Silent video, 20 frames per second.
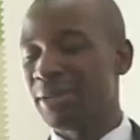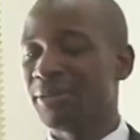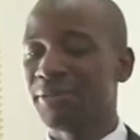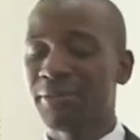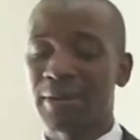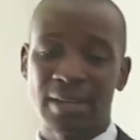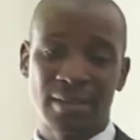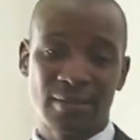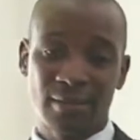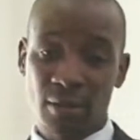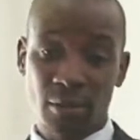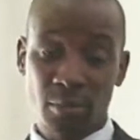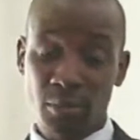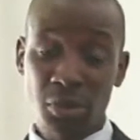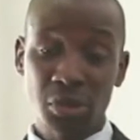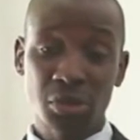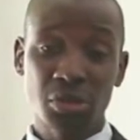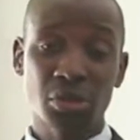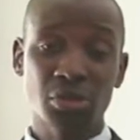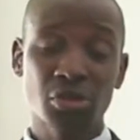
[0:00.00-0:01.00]
In fact,
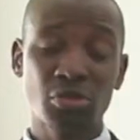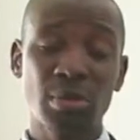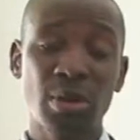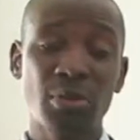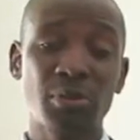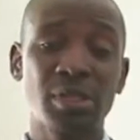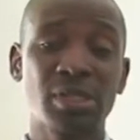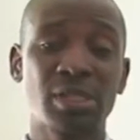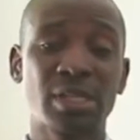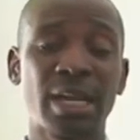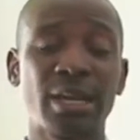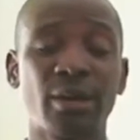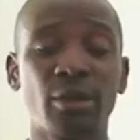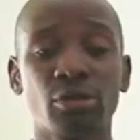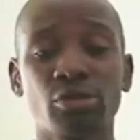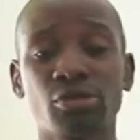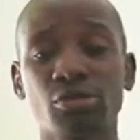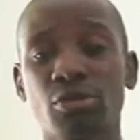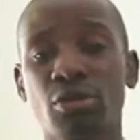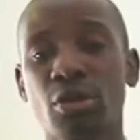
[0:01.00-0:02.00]
most customers will decide
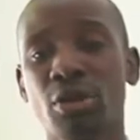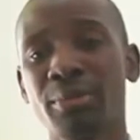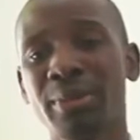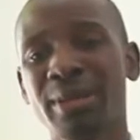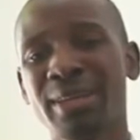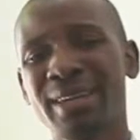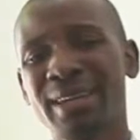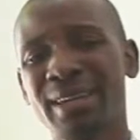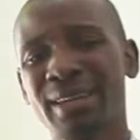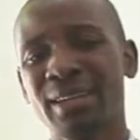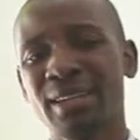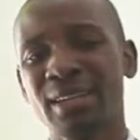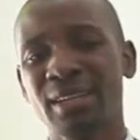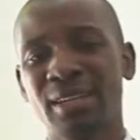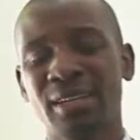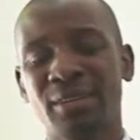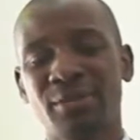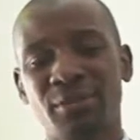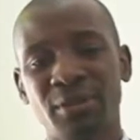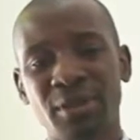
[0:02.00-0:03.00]
not to come again.
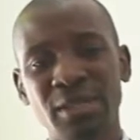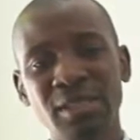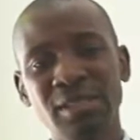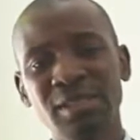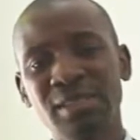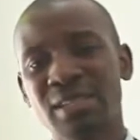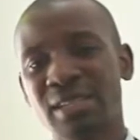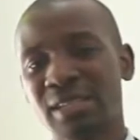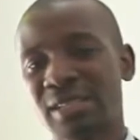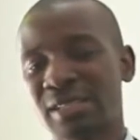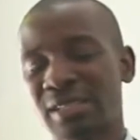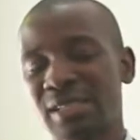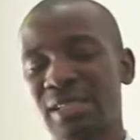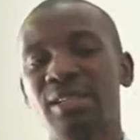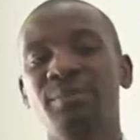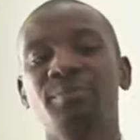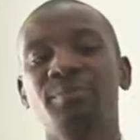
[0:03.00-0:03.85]
For instance,